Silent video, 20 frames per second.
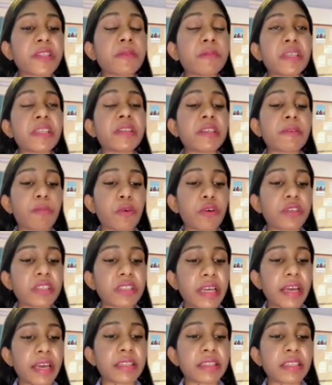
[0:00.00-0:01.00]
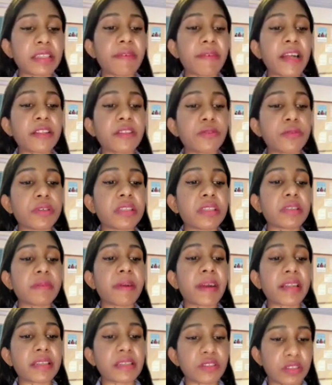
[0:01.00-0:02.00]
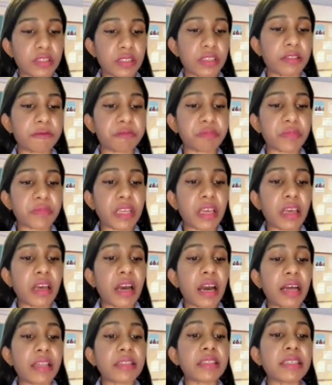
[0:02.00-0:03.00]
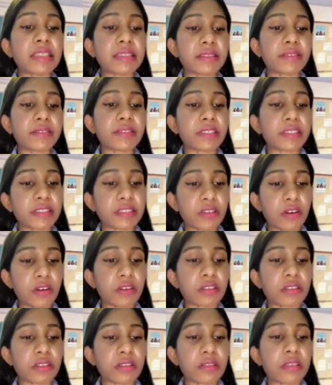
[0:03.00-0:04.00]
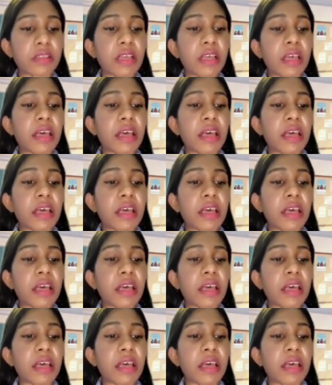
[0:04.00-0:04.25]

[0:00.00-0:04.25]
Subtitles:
will be reported at the value in the balance sheet under historical costs,